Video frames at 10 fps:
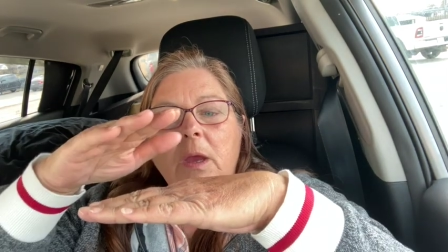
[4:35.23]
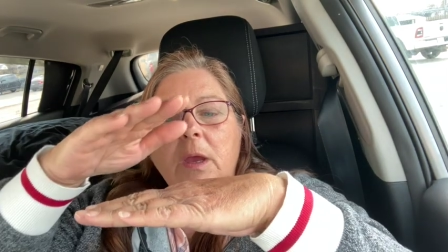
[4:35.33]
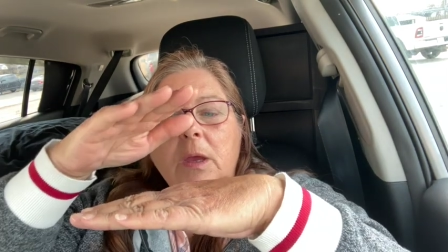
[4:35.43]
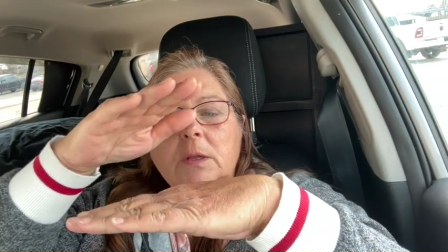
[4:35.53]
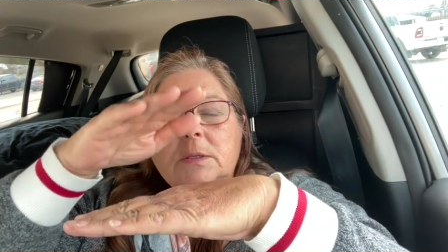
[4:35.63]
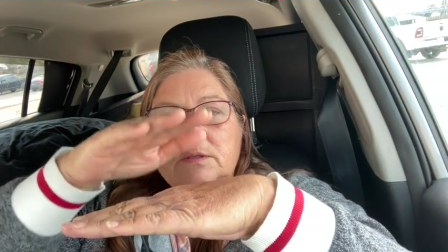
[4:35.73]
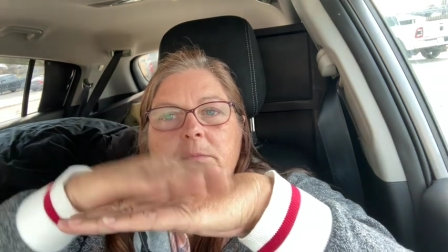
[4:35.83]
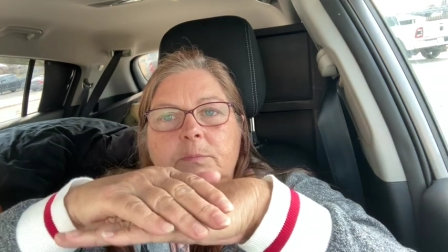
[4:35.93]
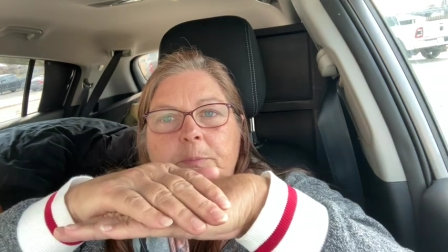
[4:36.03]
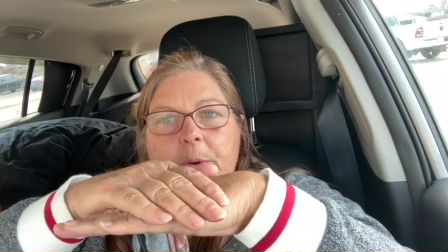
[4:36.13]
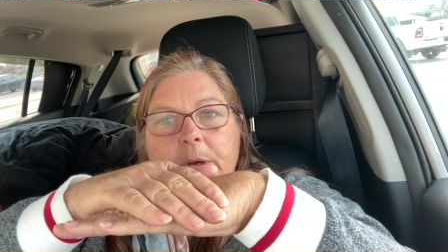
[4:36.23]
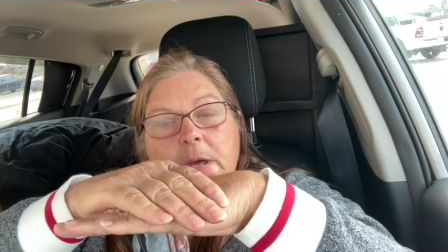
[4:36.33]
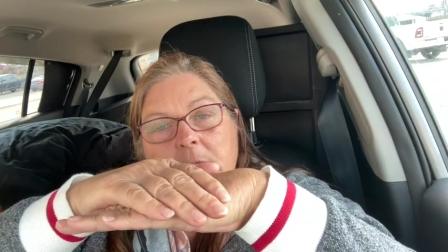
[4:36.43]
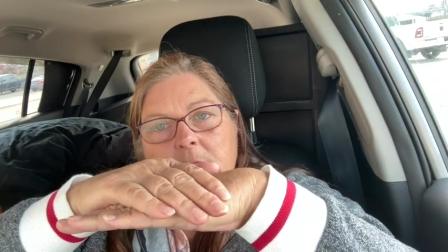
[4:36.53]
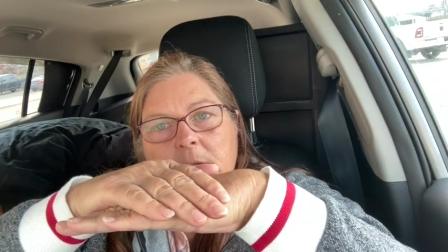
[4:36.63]
and putting
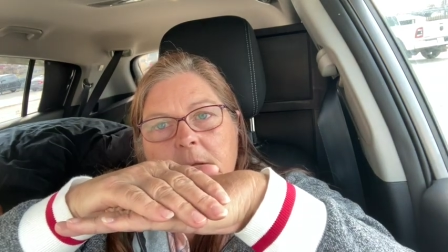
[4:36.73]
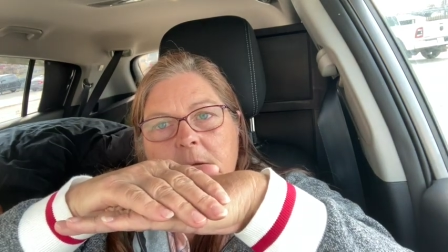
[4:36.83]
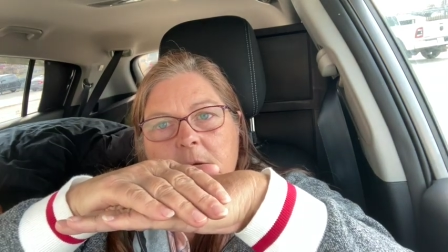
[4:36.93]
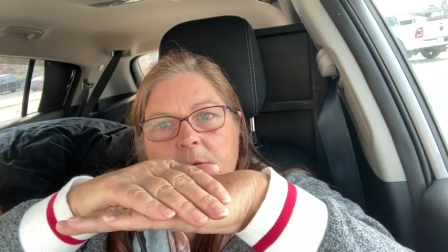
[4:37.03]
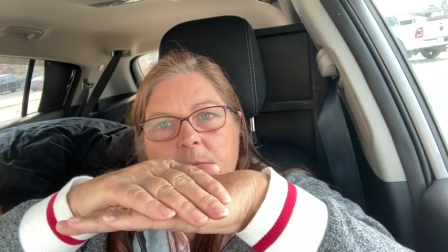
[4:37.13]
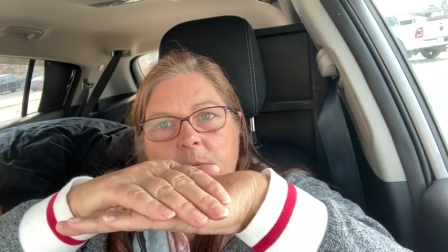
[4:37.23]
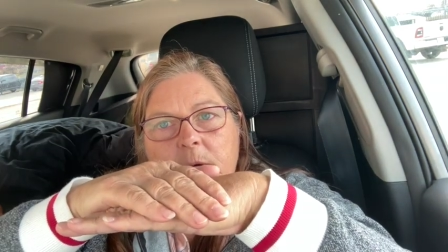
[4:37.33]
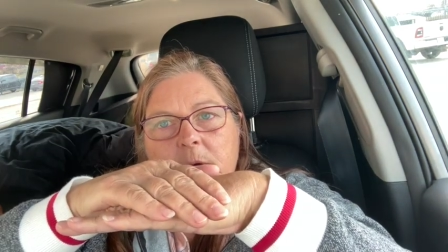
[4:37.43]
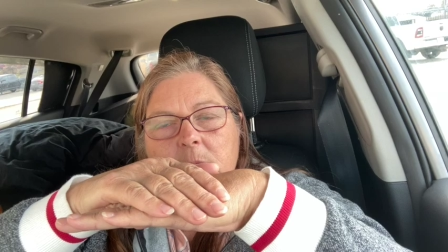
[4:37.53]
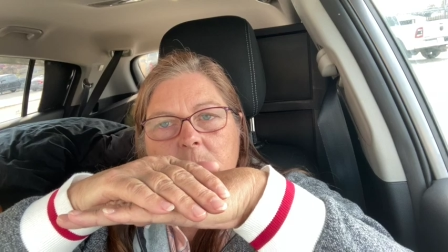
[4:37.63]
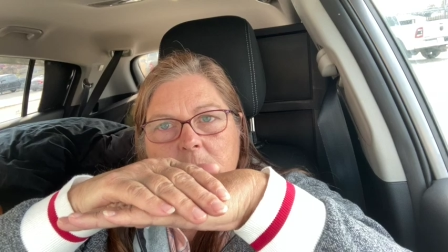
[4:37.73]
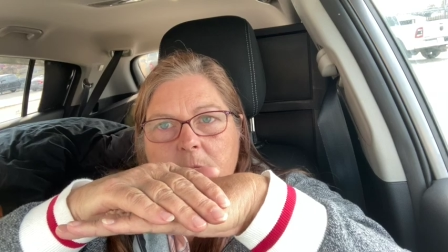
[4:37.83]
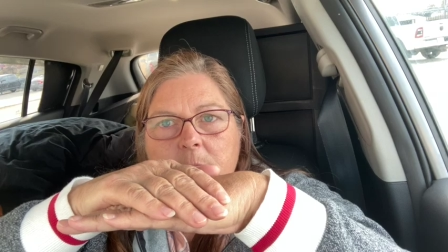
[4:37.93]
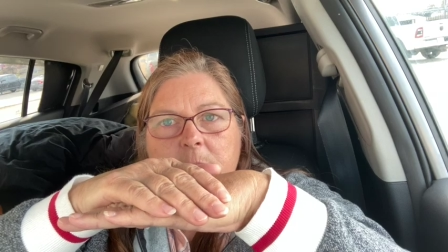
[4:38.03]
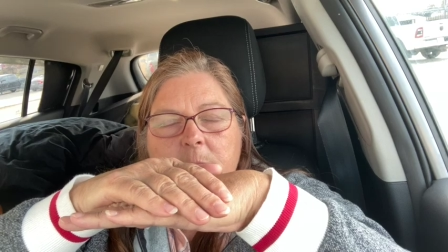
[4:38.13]
another layer of wood with
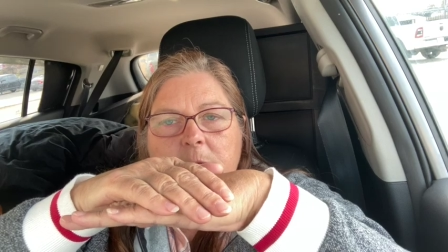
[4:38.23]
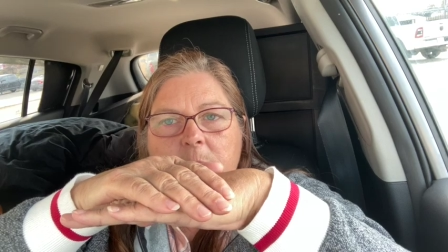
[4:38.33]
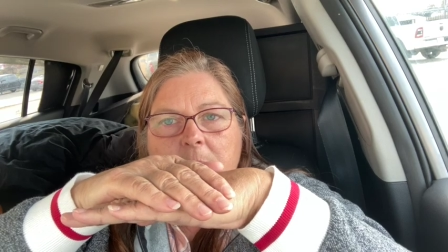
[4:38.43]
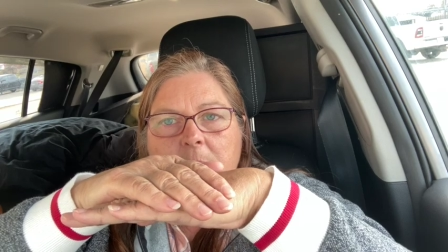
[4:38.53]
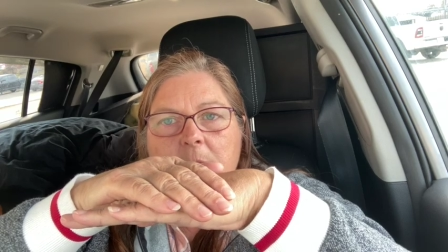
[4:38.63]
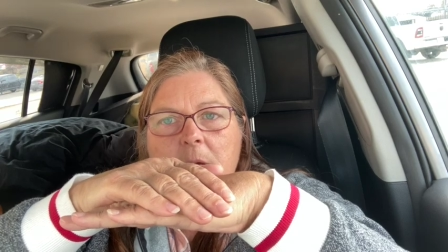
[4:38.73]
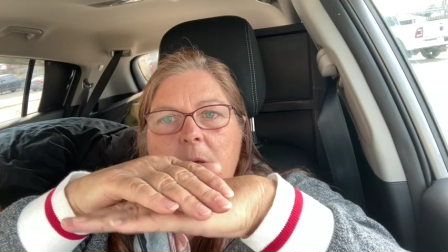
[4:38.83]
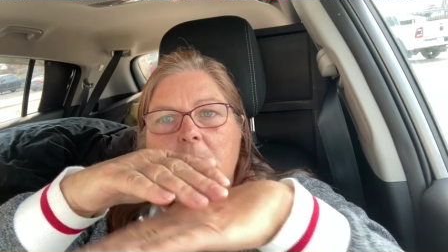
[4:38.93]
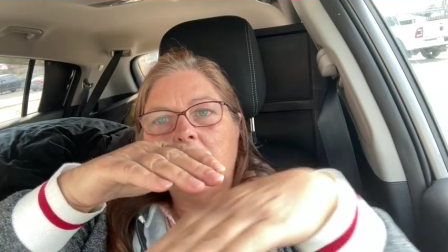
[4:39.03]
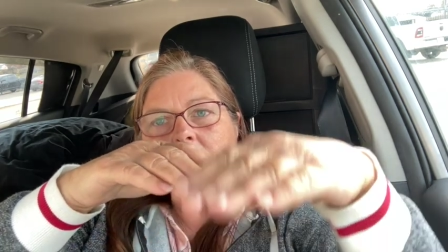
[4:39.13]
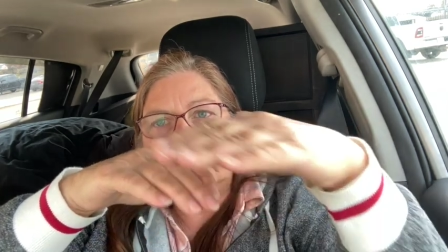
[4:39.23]
glue in between and